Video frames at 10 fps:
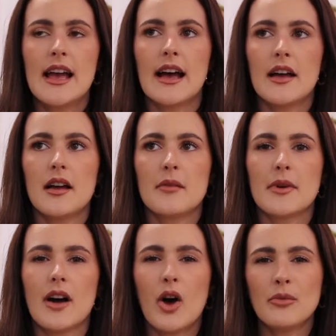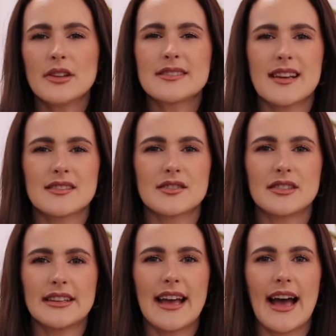HomeGoods doesn't
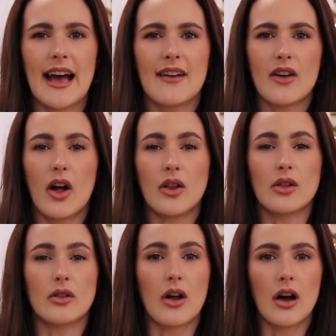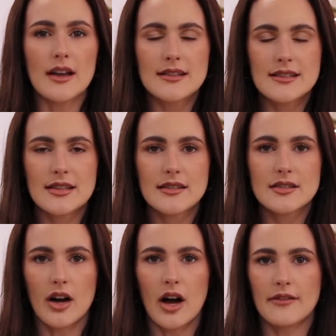really have a lot
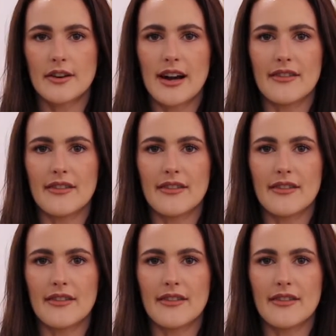to offer.